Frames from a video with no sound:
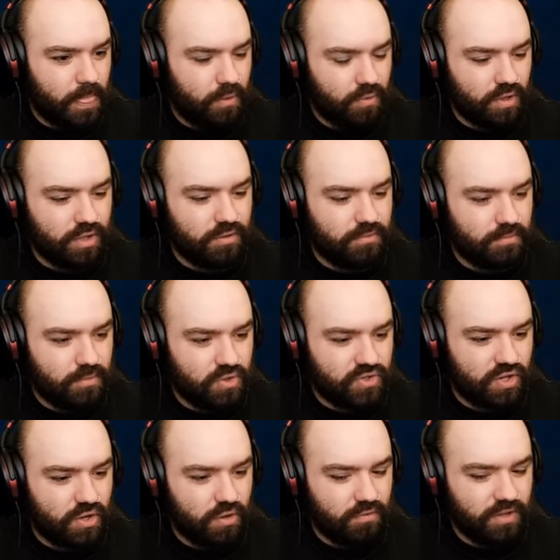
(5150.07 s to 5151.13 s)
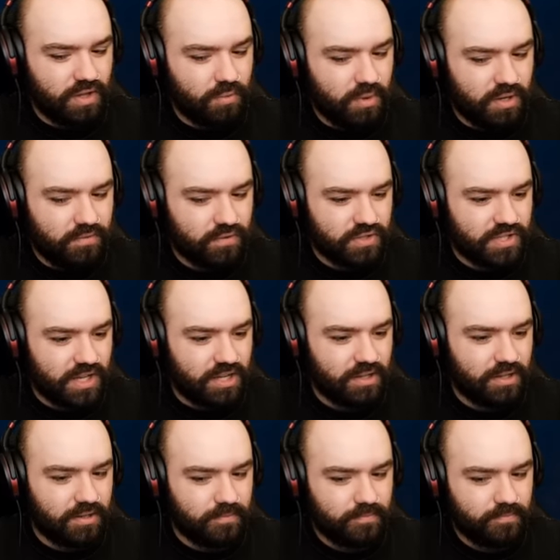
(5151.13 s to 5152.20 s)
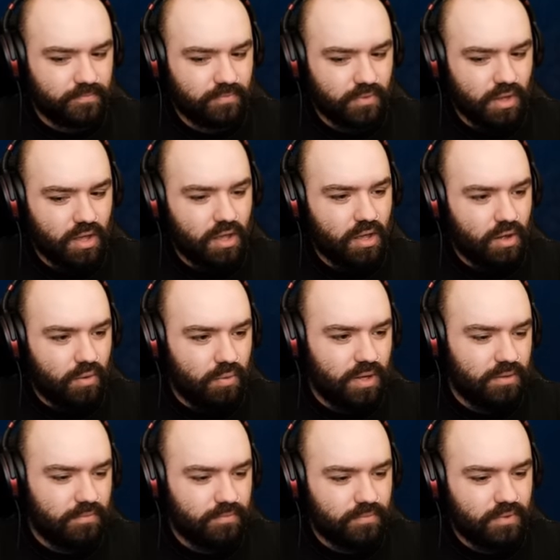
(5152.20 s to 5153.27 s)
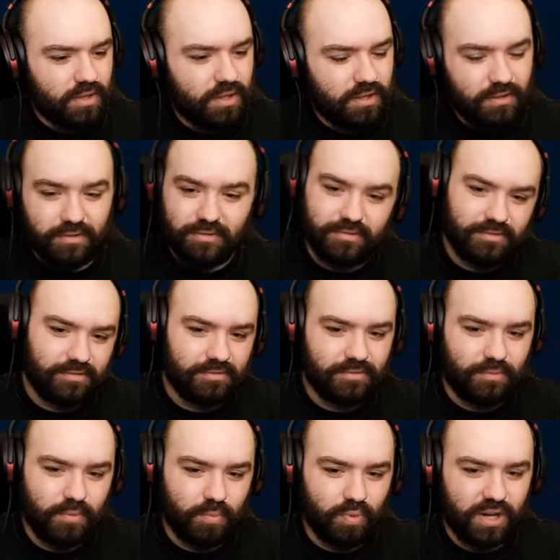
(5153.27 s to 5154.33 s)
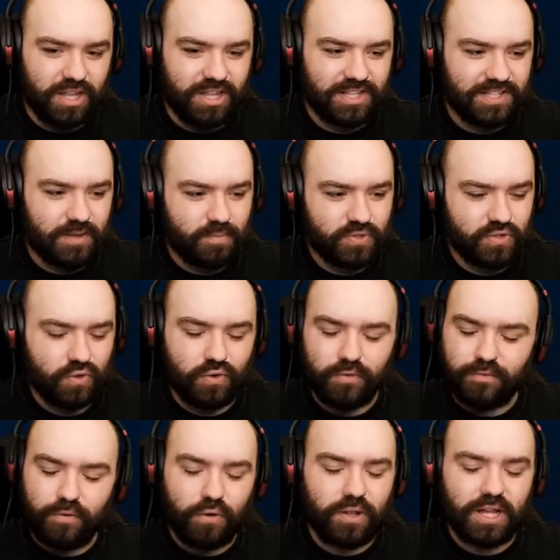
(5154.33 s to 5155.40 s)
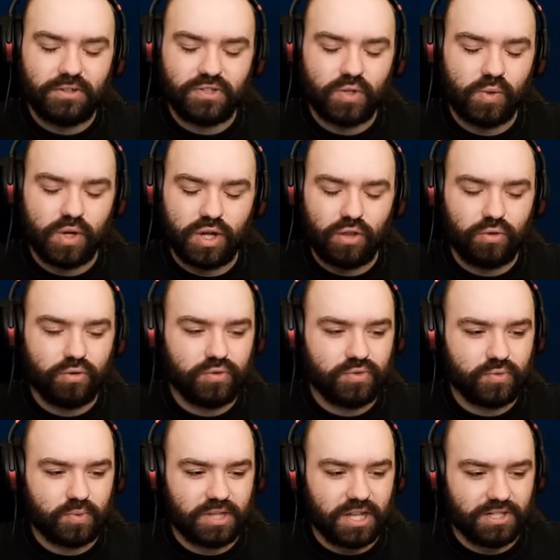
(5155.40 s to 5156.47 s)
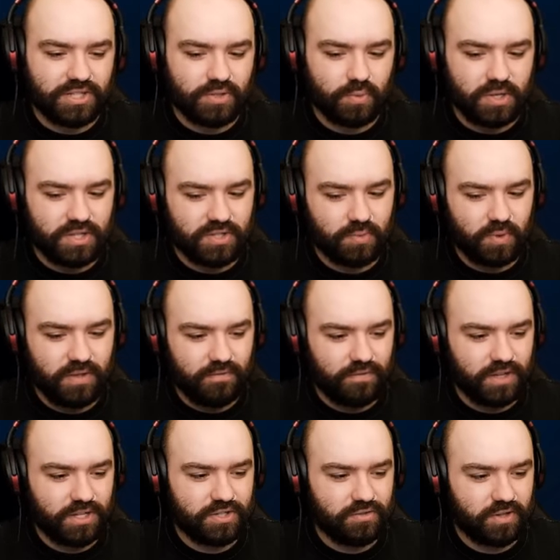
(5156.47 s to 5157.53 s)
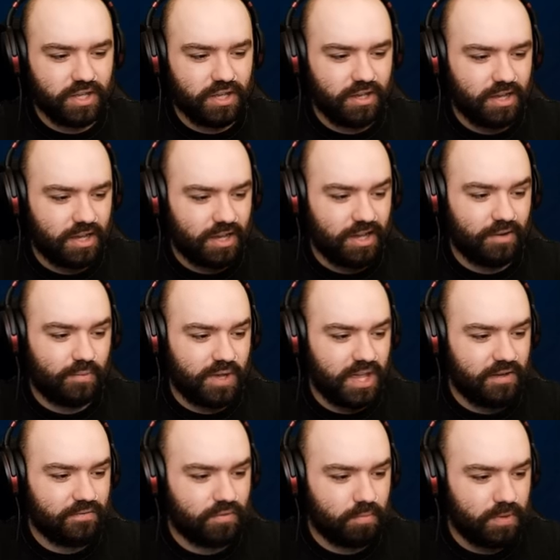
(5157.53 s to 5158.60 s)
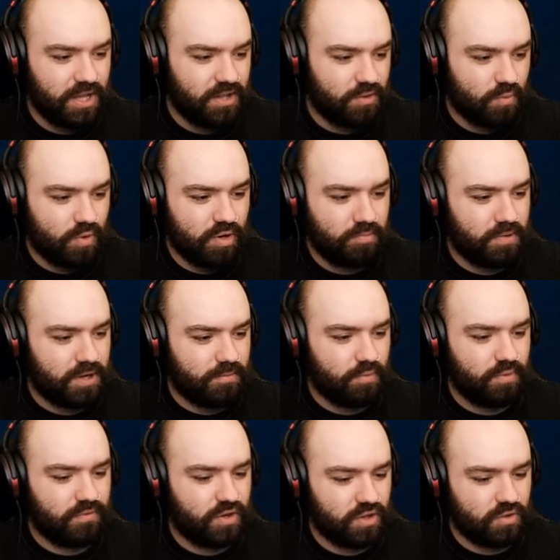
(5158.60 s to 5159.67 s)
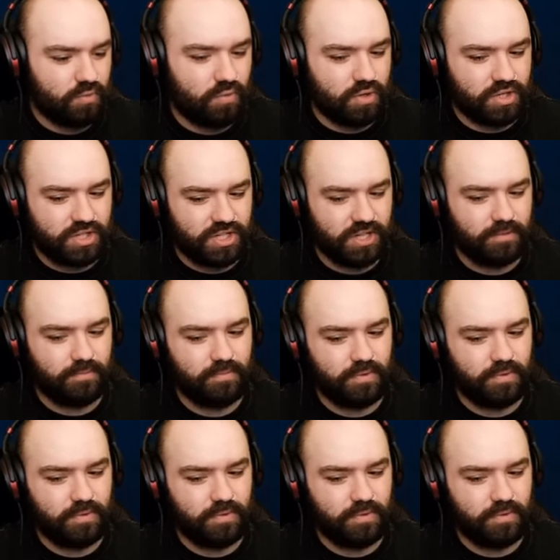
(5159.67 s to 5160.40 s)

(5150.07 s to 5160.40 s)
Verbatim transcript: Oh god, music got really weird for a second there. Well, we're bringing this episode of Fallout to a close with that sweet, sweet victory. Uh, we have repaired the water pump, we've got the water chip,